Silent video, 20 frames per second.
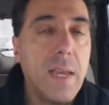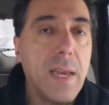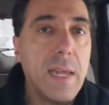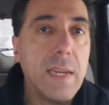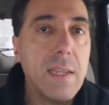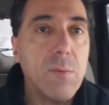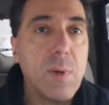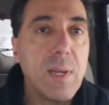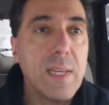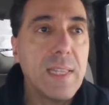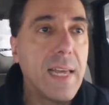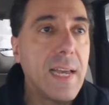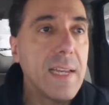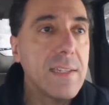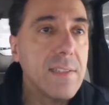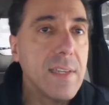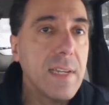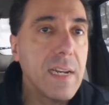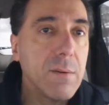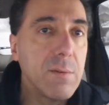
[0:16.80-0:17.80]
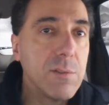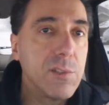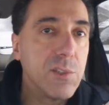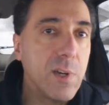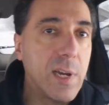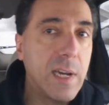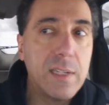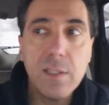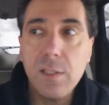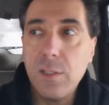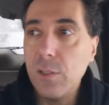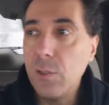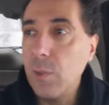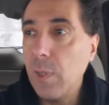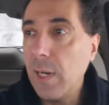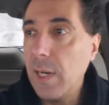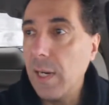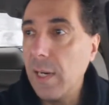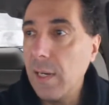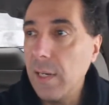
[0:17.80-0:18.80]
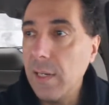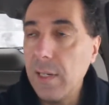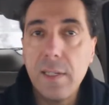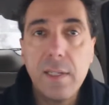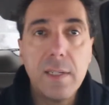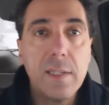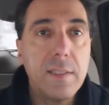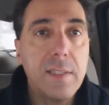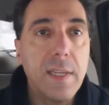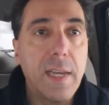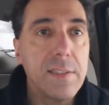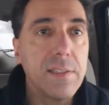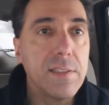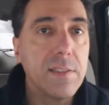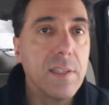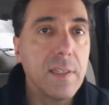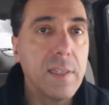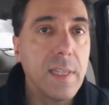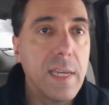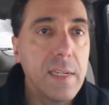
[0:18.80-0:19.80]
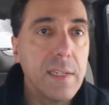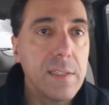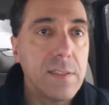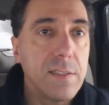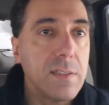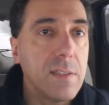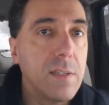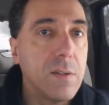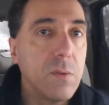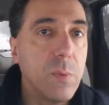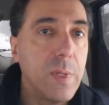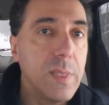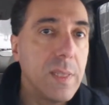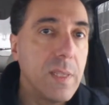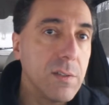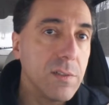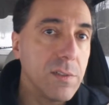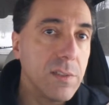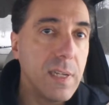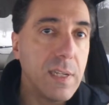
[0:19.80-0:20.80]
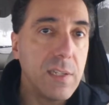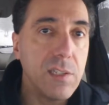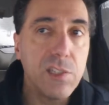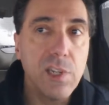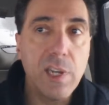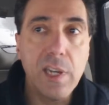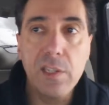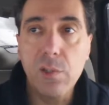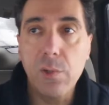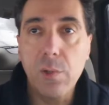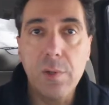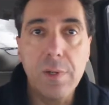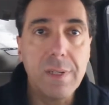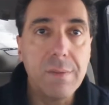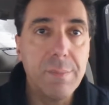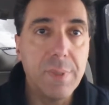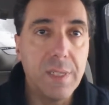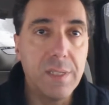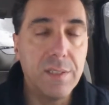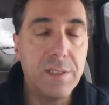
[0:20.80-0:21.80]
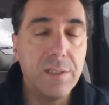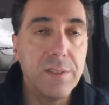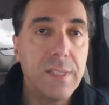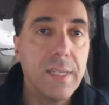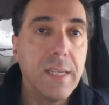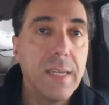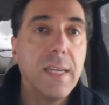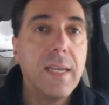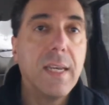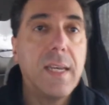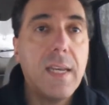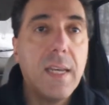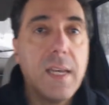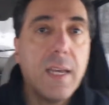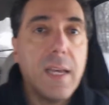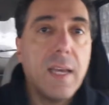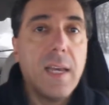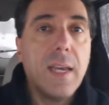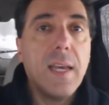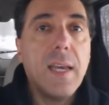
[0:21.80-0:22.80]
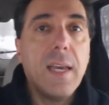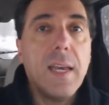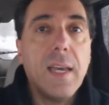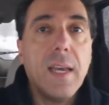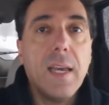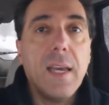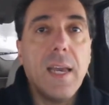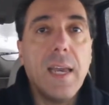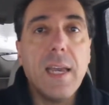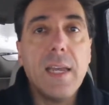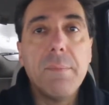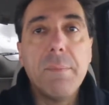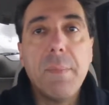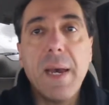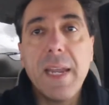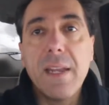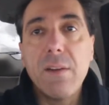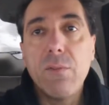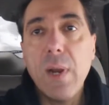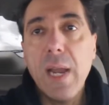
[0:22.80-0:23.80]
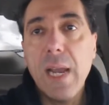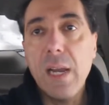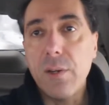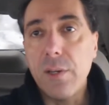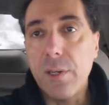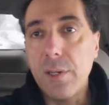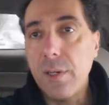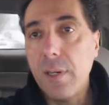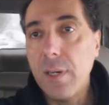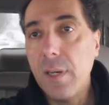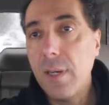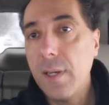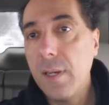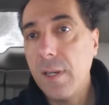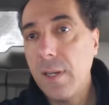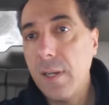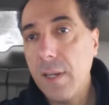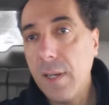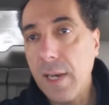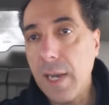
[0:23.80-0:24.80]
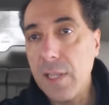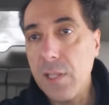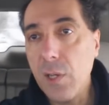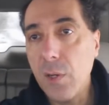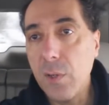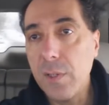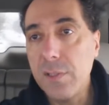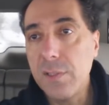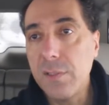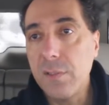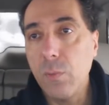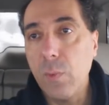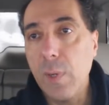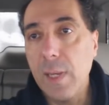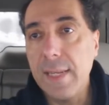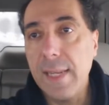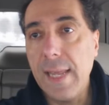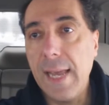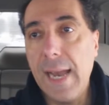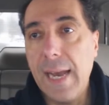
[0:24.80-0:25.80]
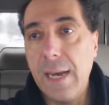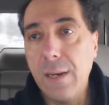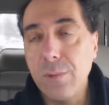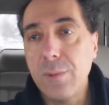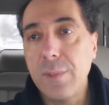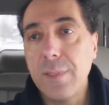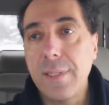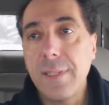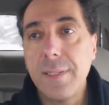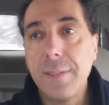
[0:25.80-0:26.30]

Anyway, last night I was trying to uh, test the latest Windows 10 January build, and my router I noticed went out.